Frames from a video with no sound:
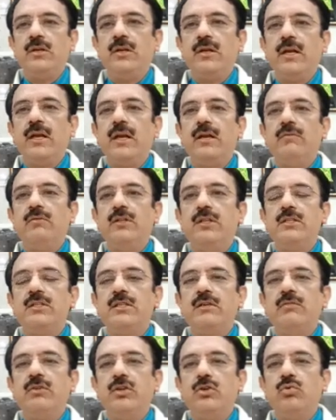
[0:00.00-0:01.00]
and within
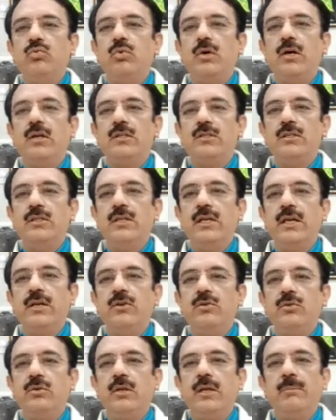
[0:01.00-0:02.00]
72 hours the
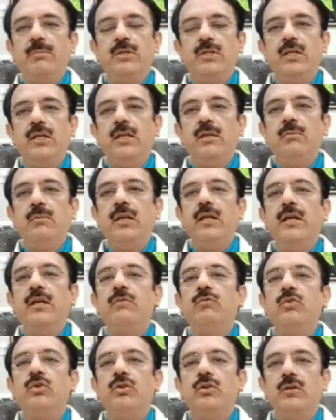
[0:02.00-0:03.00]
epithelium layer
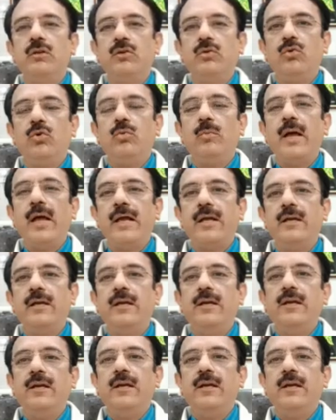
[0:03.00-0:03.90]
would grow back